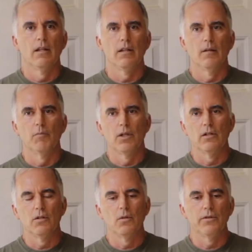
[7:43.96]
the Byrd
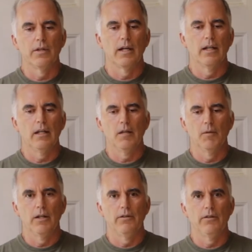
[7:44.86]
Tools guy
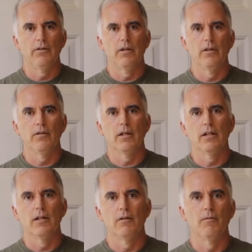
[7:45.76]
emails and says,
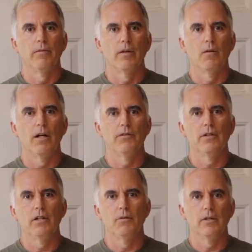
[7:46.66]
oh, I'll
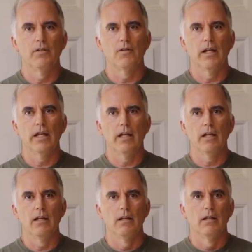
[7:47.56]
send you a different
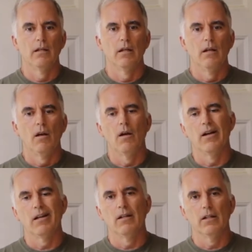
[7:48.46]
head. Oh,
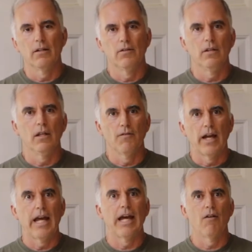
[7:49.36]
I gotta look and see if I
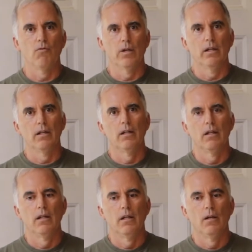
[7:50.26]
have one.
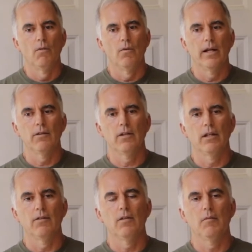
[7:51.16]
Well, how's he going
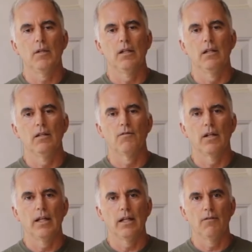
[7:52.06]
to send me a
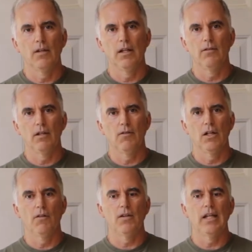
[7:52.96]
different head if he doesn't even
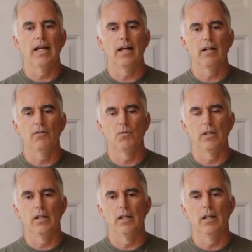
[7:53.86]
know if he has one
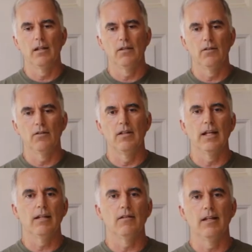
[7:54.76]
yet? And this is
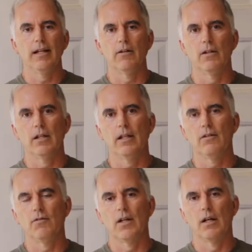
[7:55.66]
days later. Days
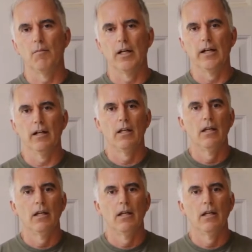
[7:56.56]
have gone by.